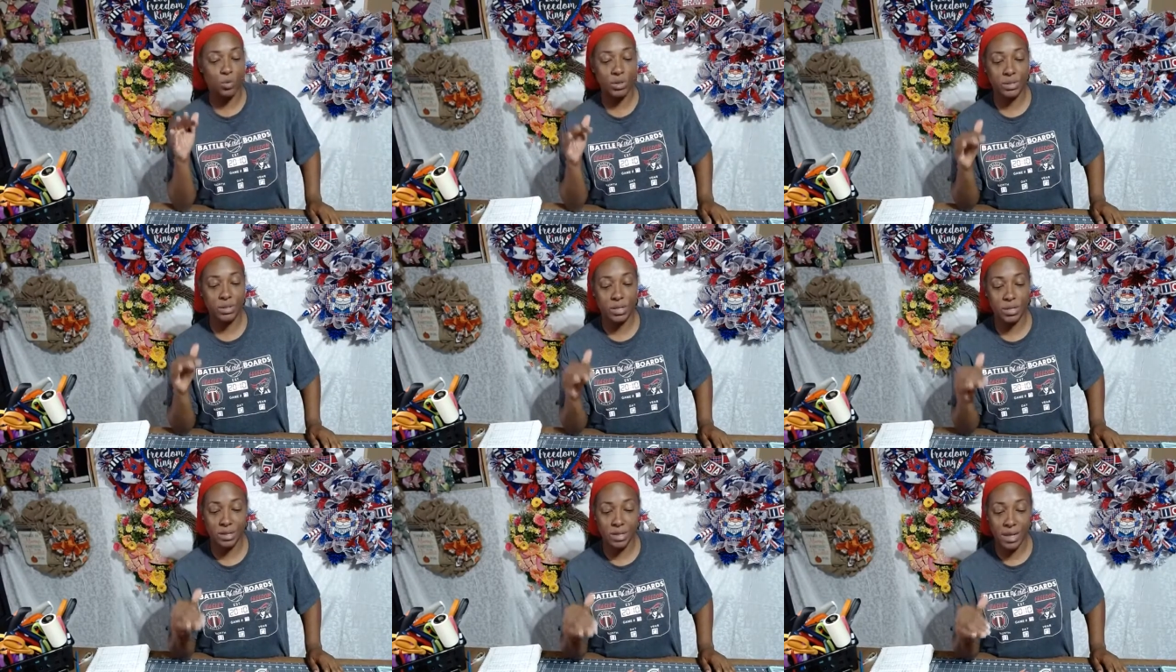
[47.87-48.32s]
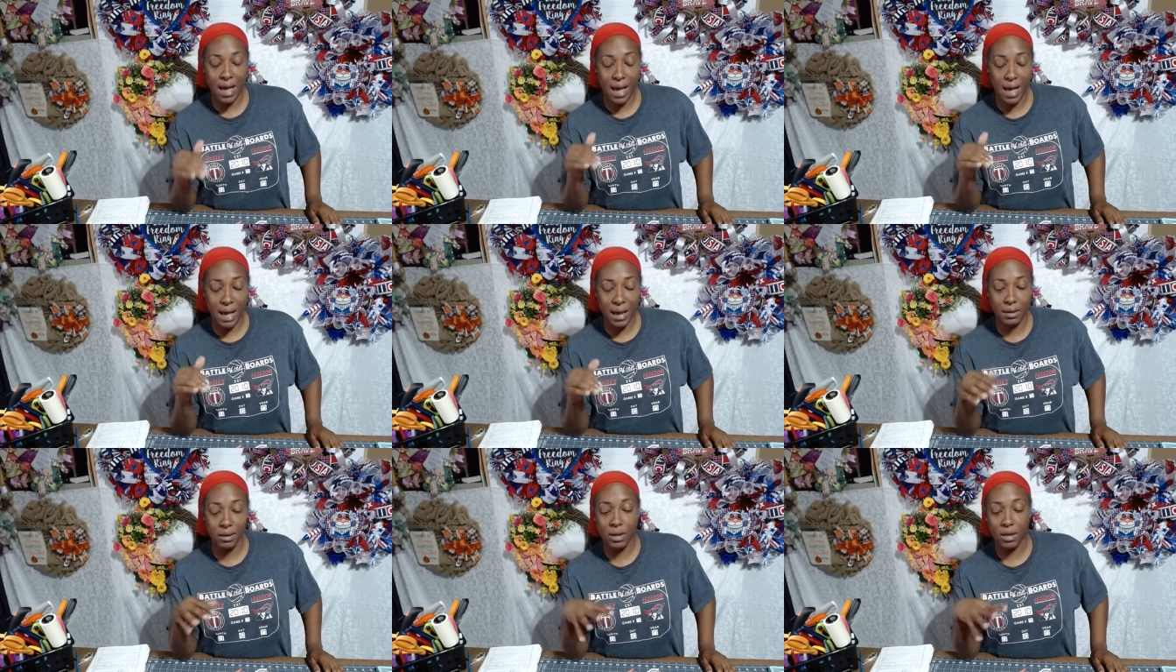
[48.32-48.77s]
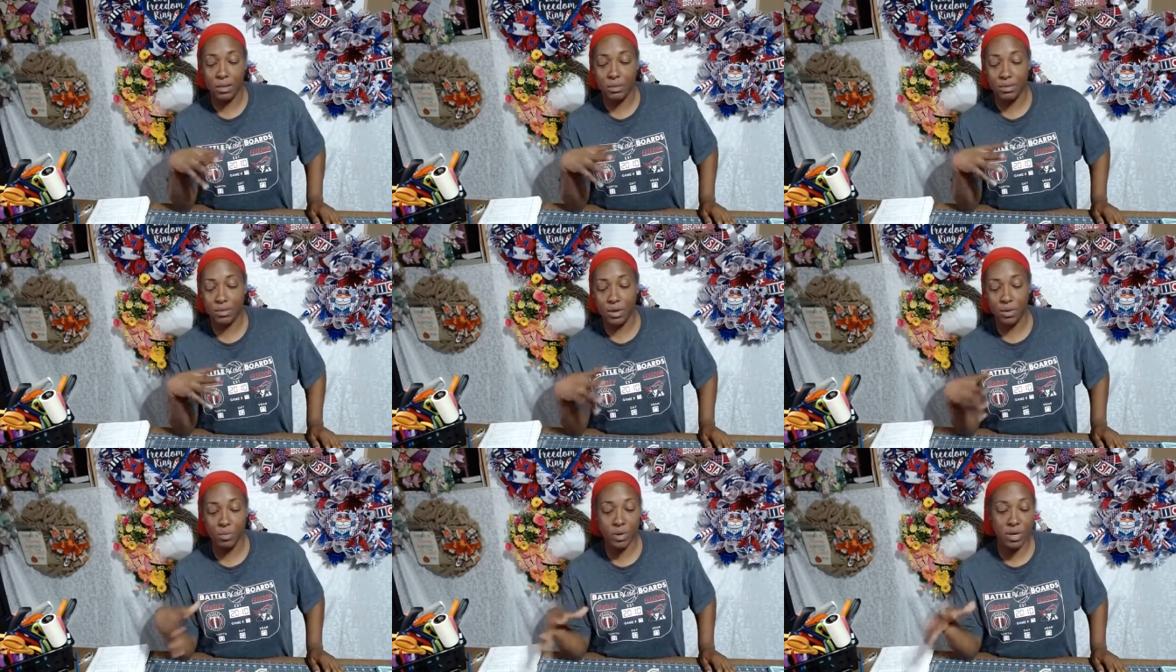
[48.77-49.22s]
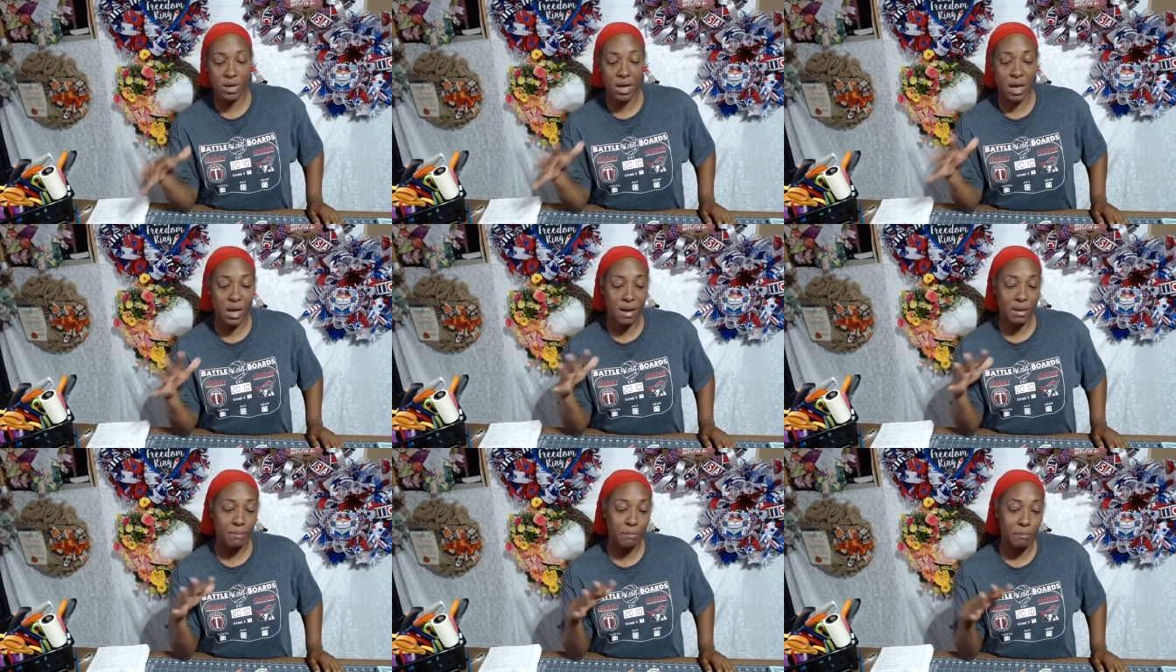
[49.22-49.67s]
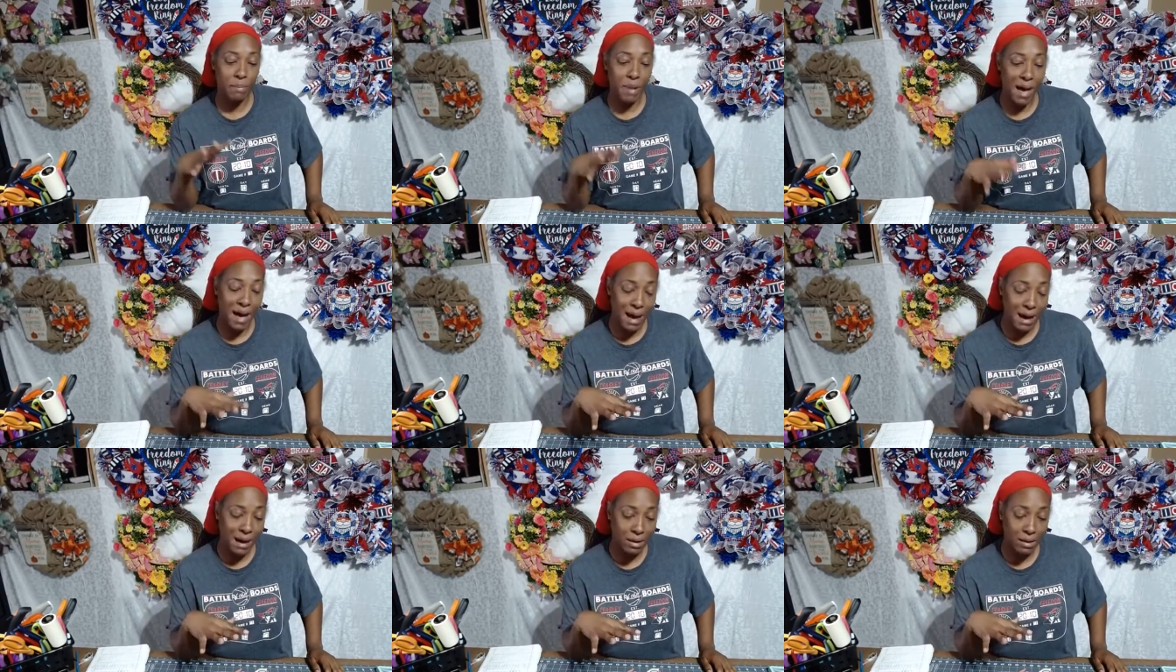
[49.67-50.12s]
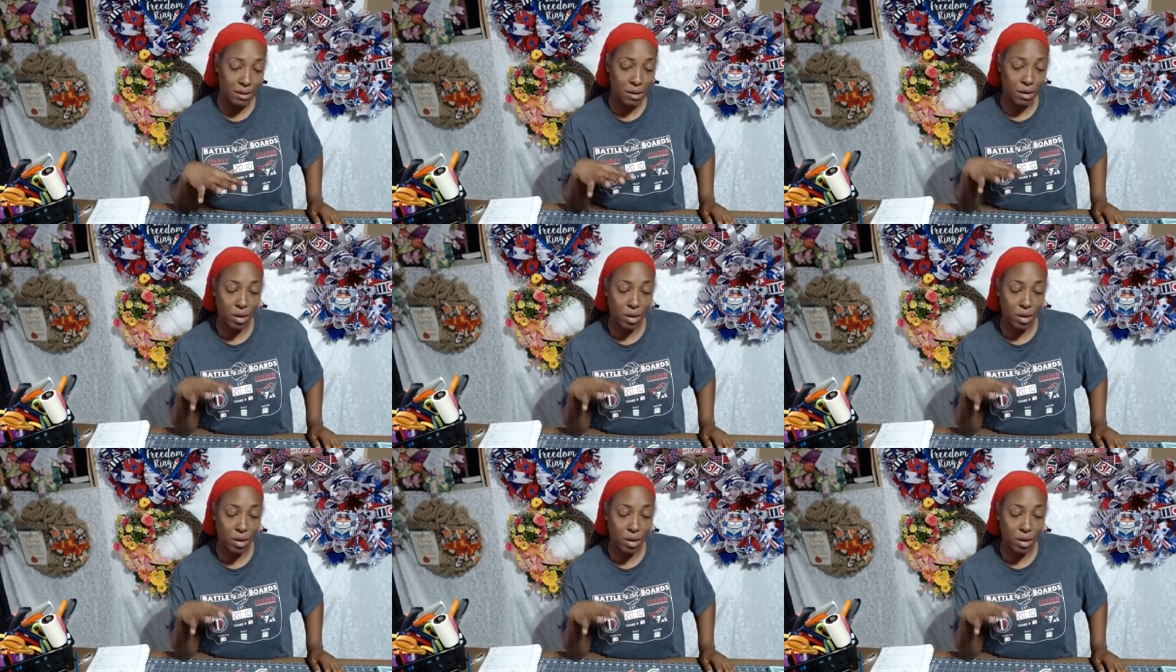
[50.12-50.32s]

We did that. Then we came back